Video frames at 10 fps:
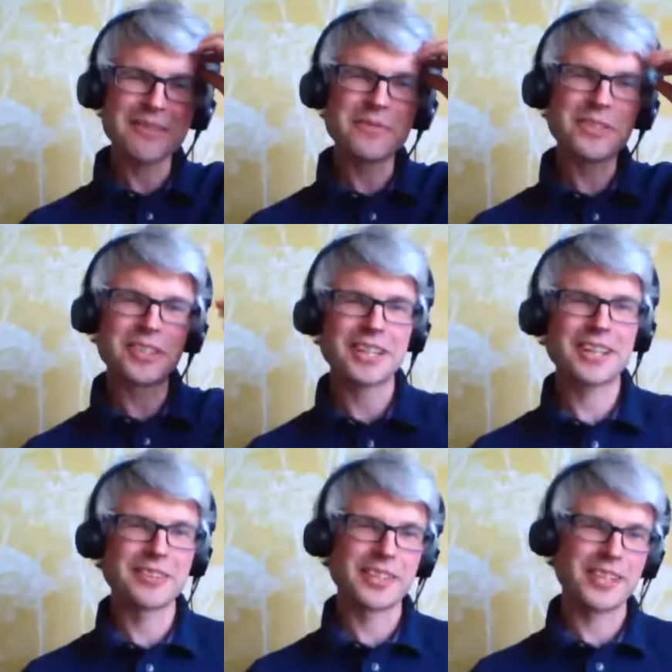everything
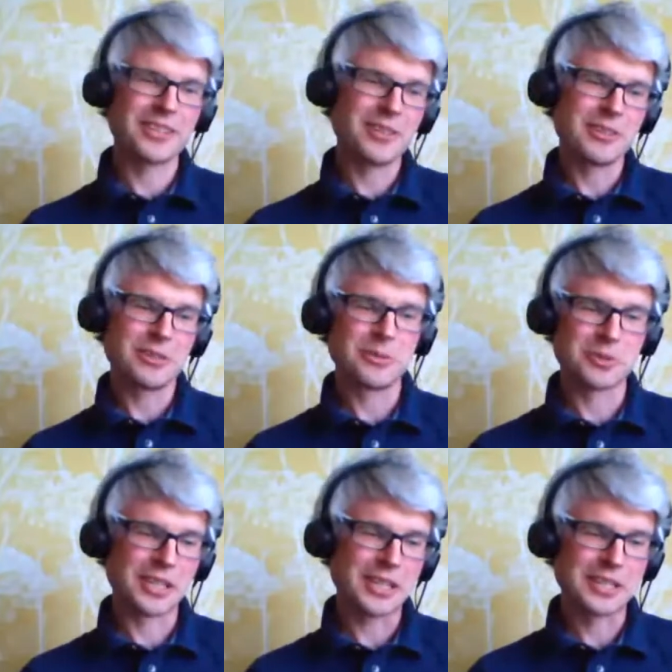out there is using your
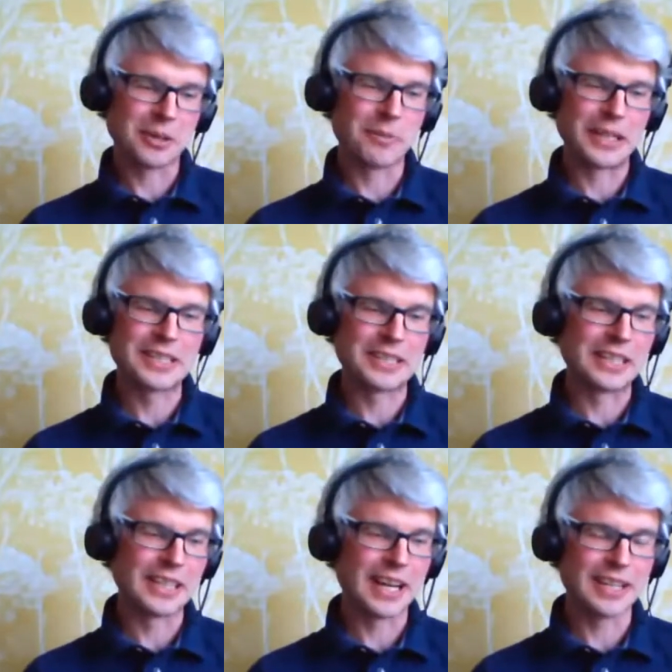data,
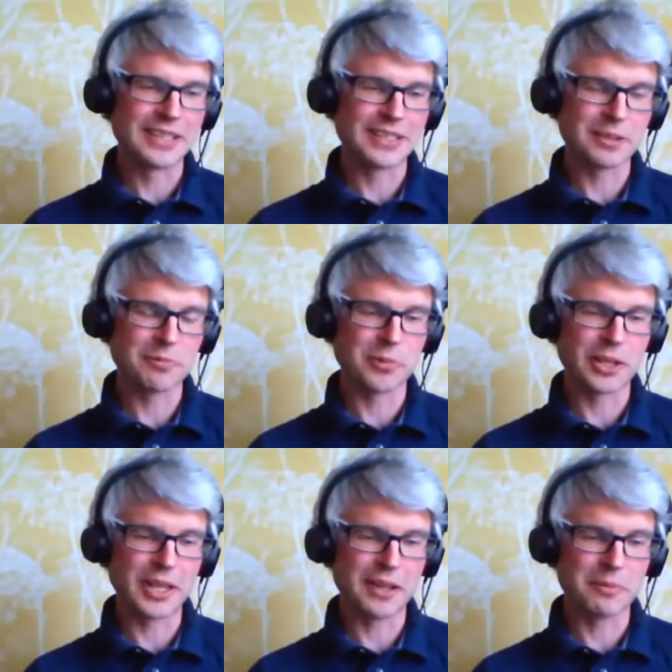basically. And
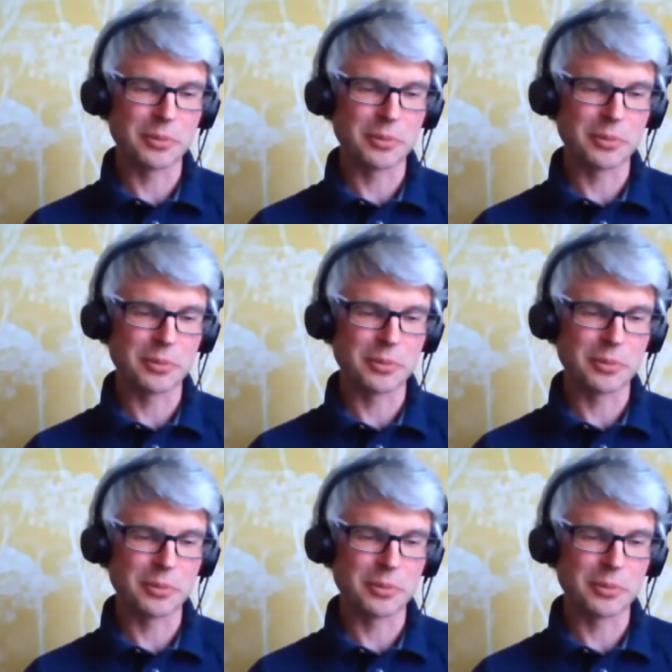by